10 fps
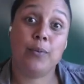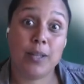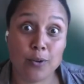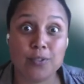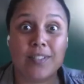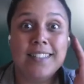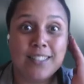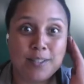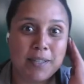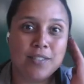we also need
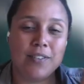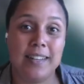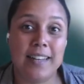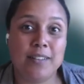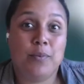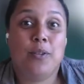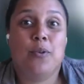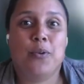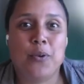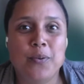to specify that. We
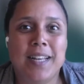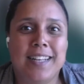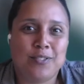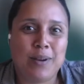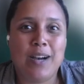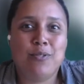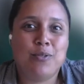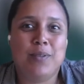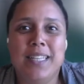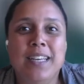don't know that, so how
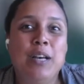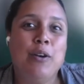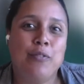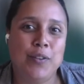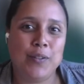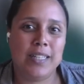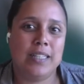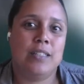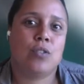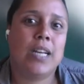do we fill that
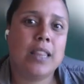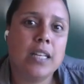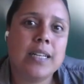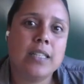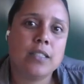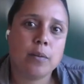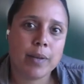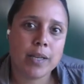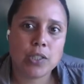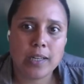in? So I think that is a
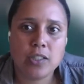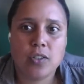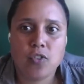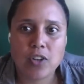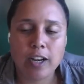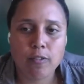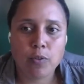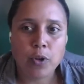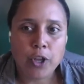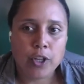big challenge in
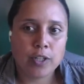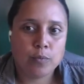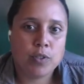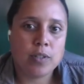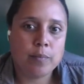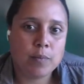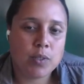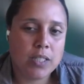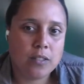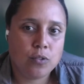general, that we
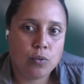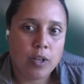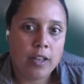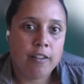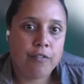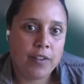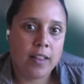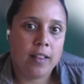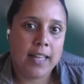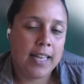sometimes need to
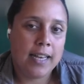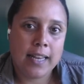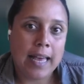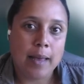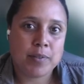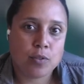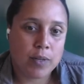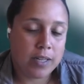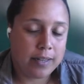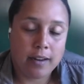fill in gaps,
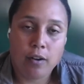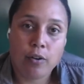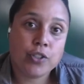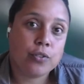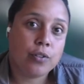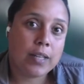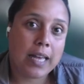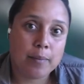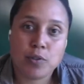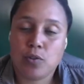whether they are logical
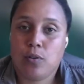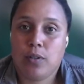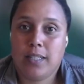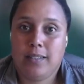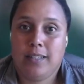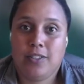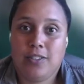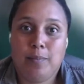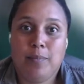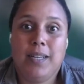gaps or that they are
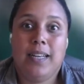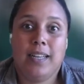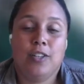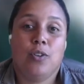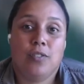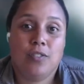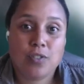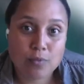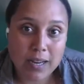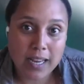simply like not
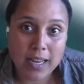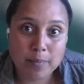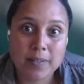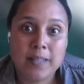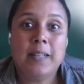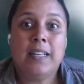described.